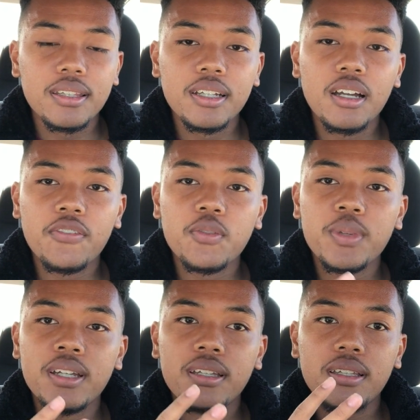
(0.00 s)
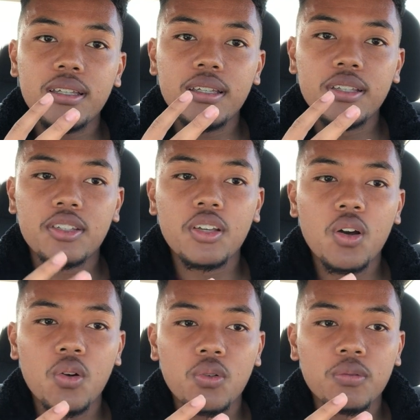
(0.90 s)
the government is
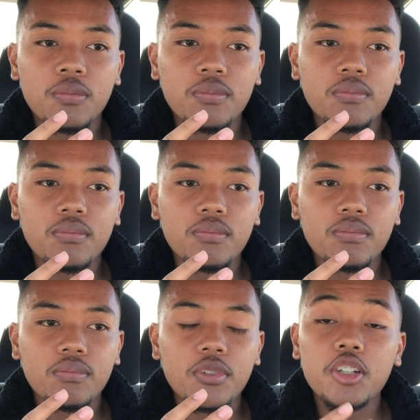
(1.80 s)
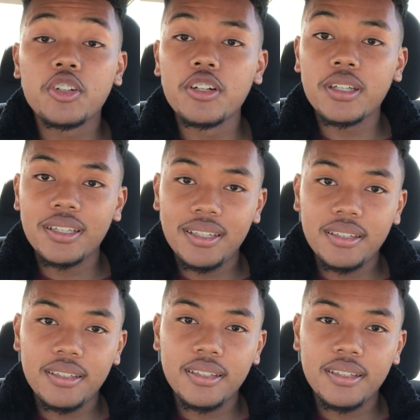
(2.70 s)
so crooked.